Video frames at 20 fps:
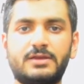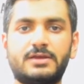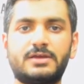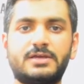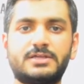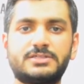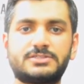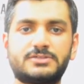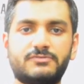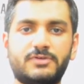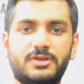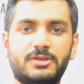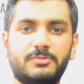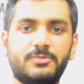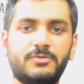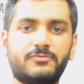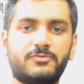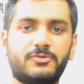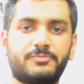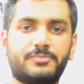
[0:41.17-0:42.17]
is
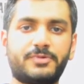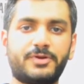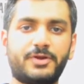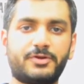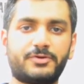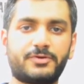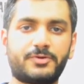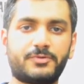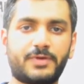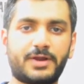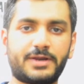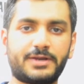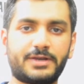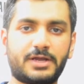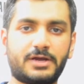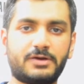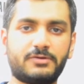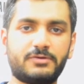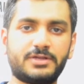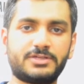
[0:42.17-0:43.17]
available for pre-order right
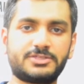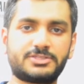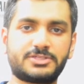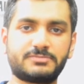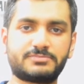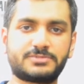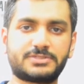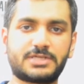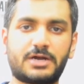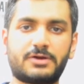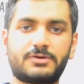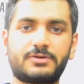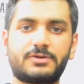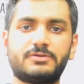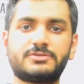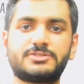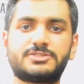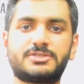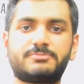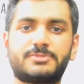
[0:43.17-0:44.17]
now and ships out
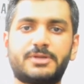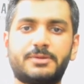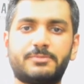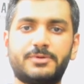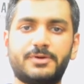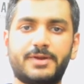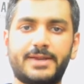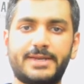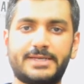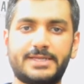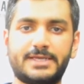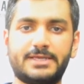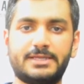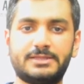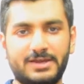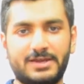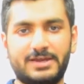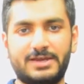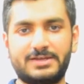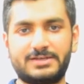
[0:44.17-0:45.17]
on September
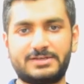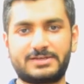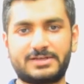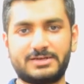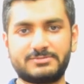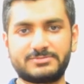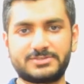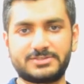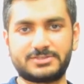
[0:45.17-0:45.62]
18. It comes in